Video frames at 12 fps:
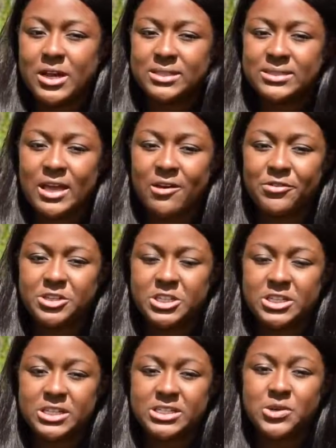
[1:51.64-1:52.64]
Jamestown,
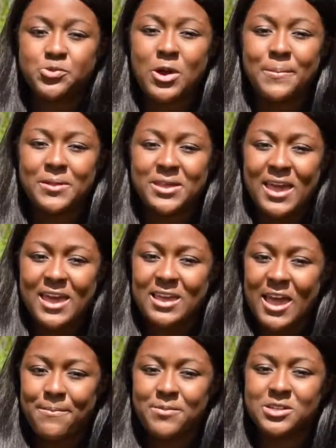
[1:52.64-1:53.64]
Virginia to replicate
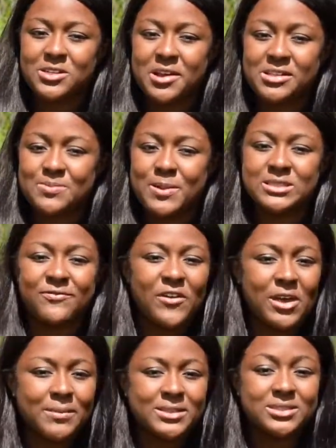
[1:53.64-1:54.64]
Captain John Smith's
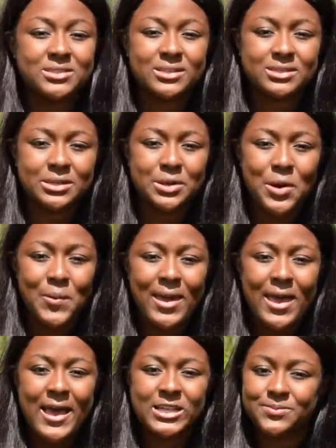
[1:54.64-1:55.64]
famous
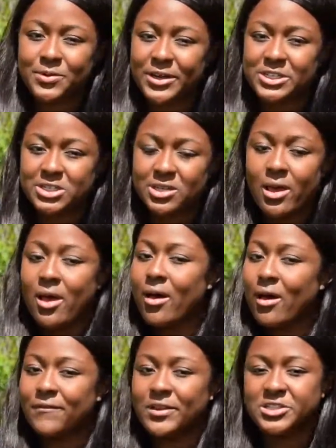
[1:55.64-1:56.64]
1608 exploration
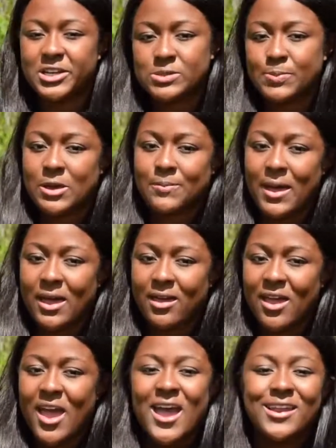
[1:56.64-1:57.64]
of the Chesapeake Bay.
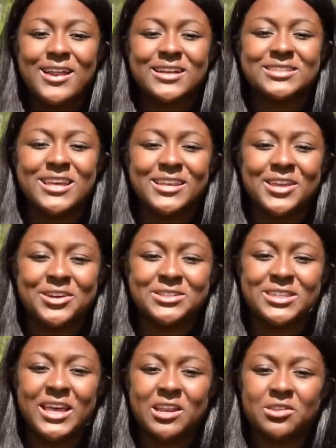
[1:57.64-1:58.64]
Now, 10
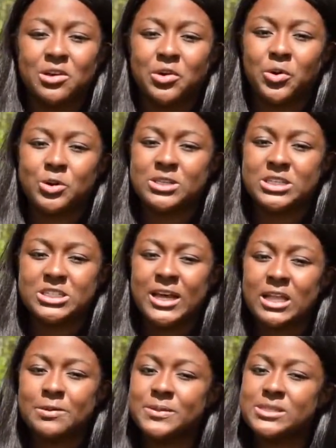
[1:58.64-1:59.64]
years later, the crew of the
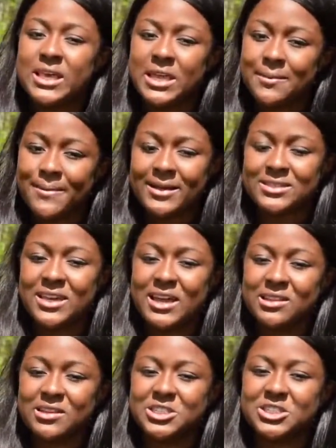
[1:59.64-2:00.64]
Shallop is getting back
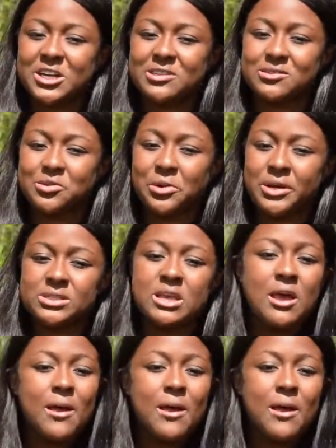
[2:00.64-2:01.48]
together to share stories,